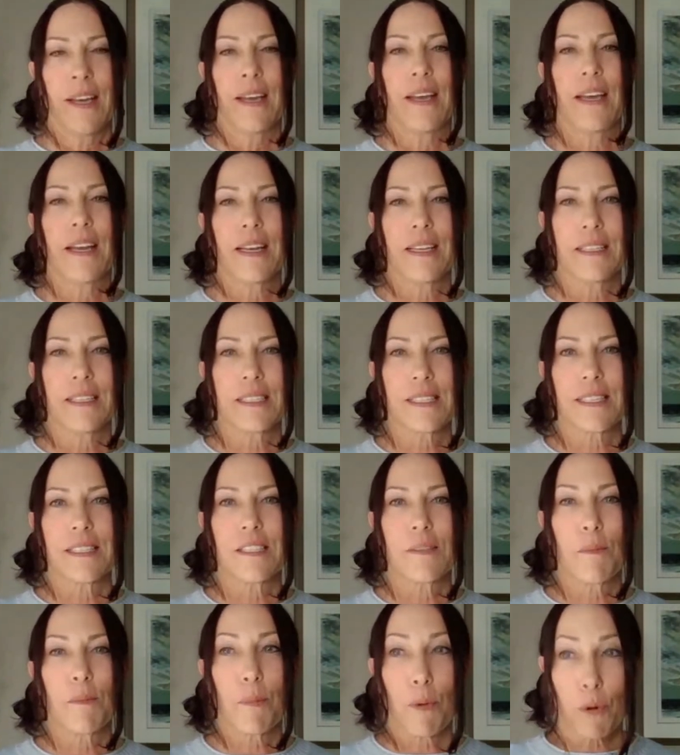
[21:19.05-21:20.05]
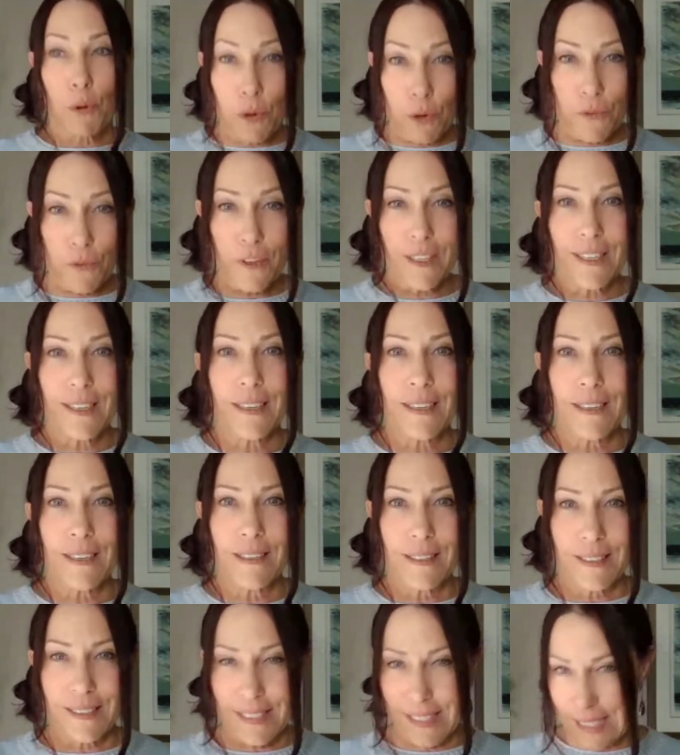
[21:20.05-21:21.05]
It is proven
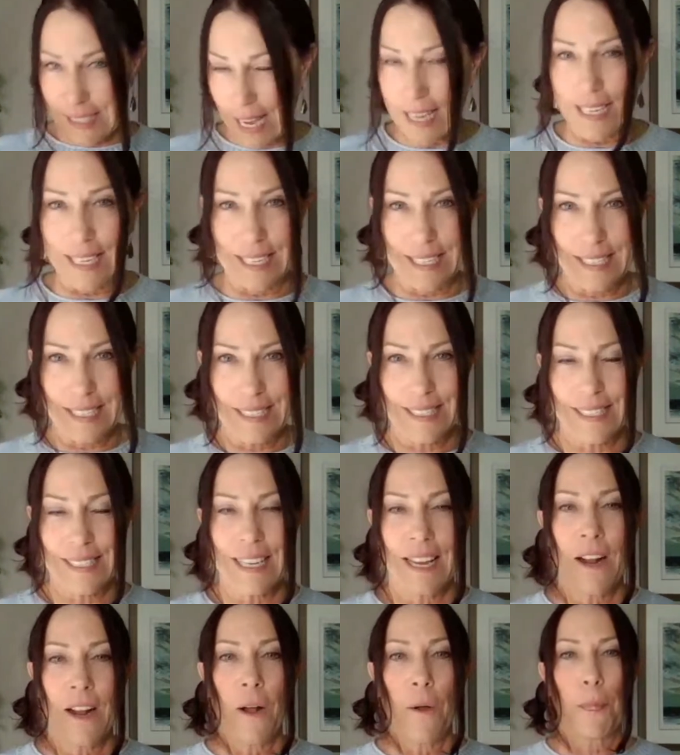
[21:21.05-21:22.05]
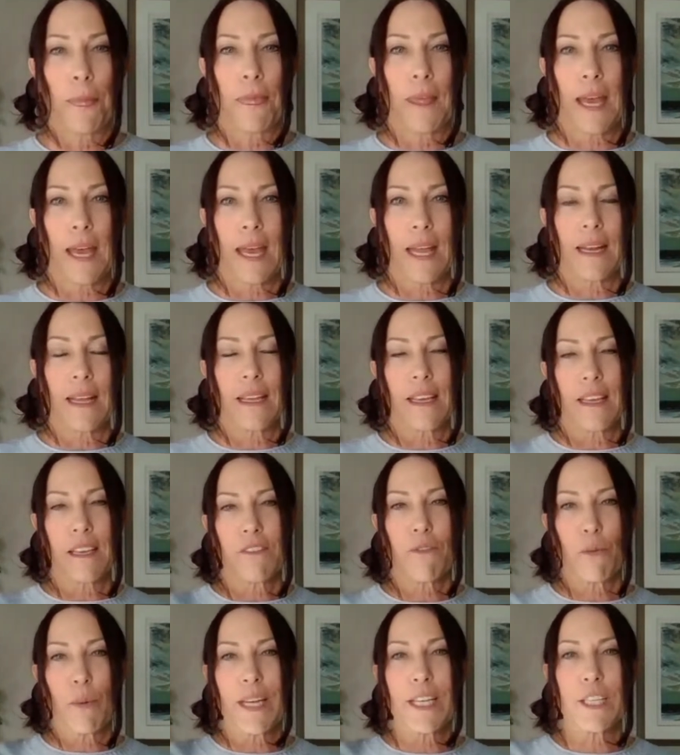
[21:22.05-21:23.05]
science that
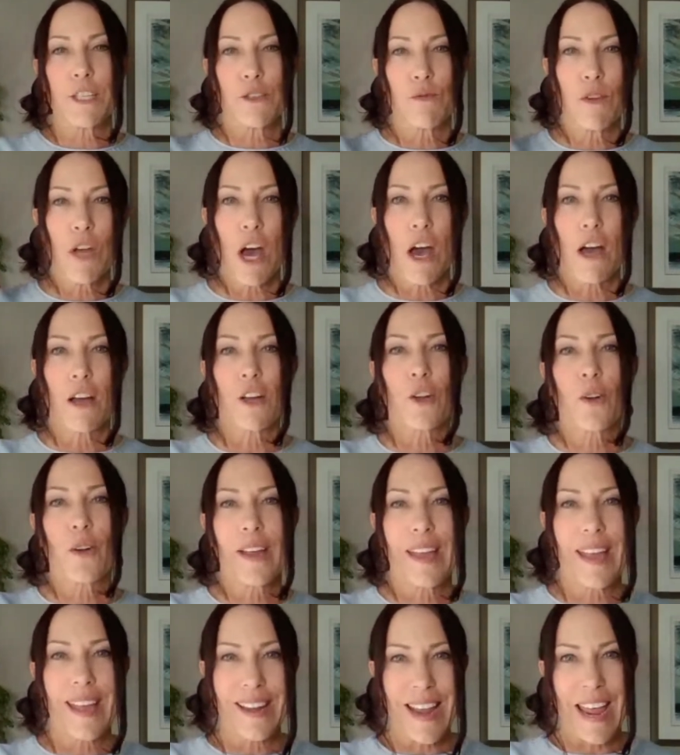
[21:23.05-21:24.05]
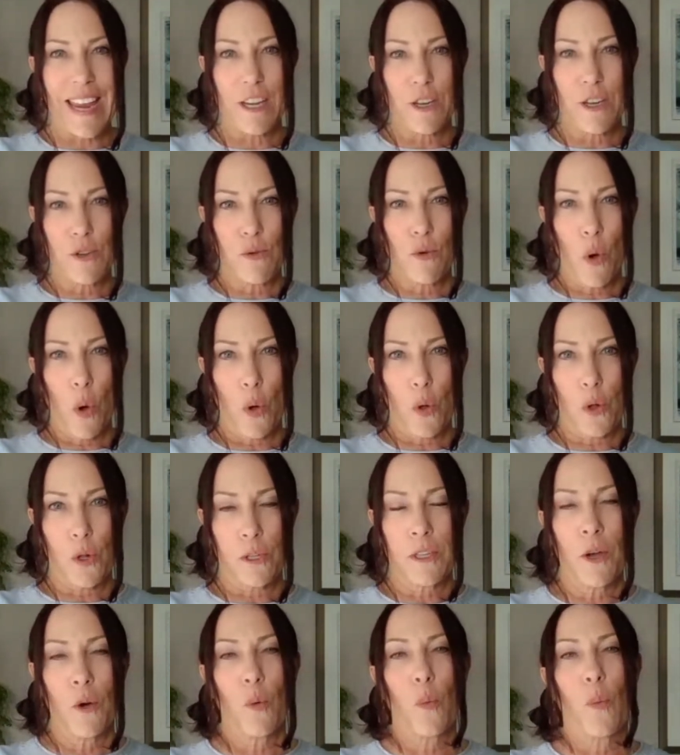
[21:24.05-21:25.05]
if we do not create a new
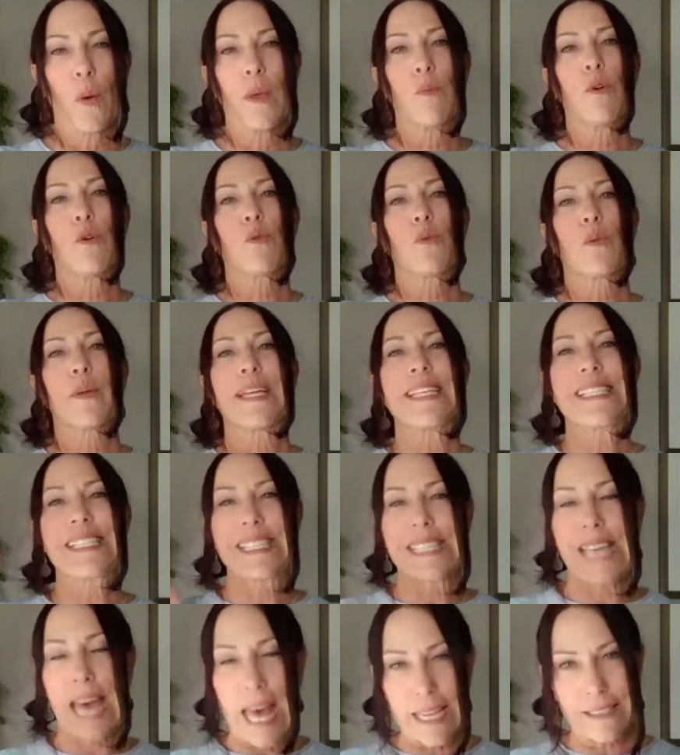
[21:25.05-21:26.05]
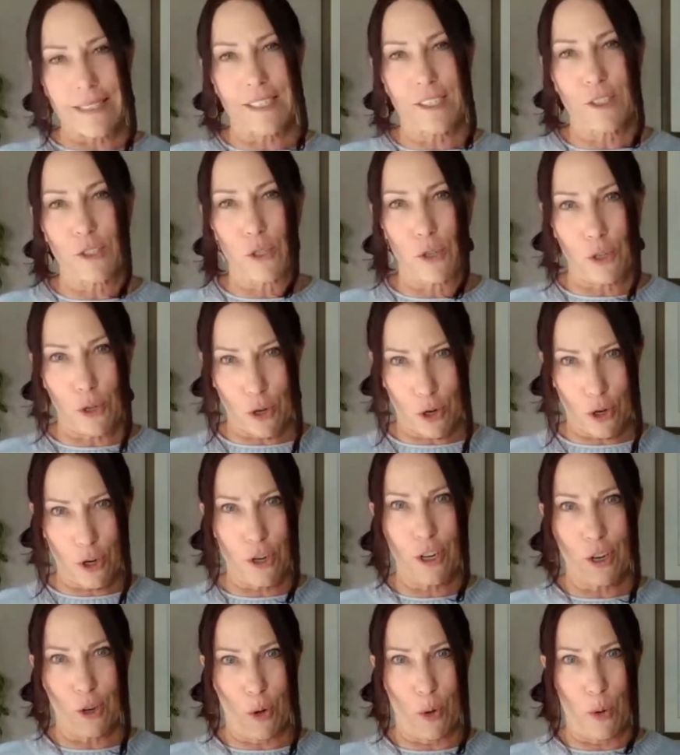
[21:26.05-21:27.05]
goal, we will reset to the
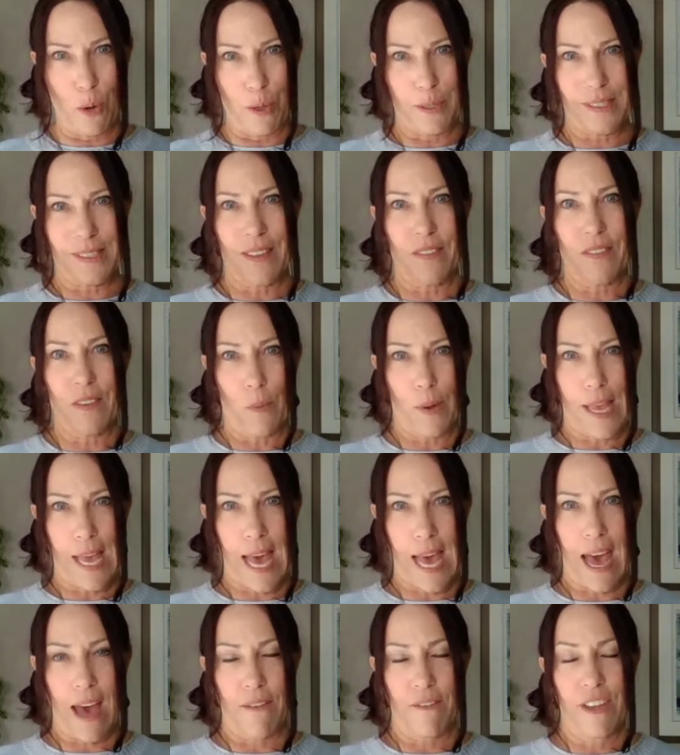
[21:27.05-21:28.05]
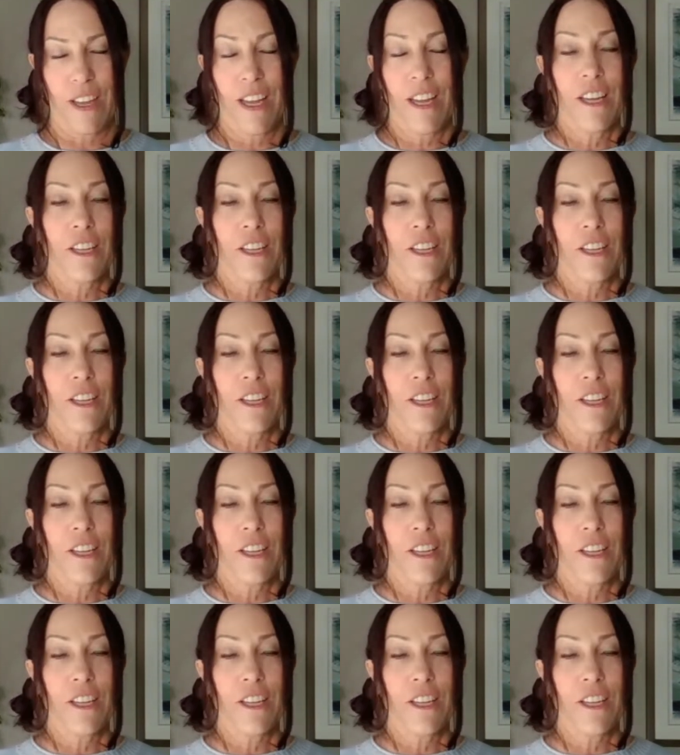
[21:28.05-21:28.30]
current goals that we have.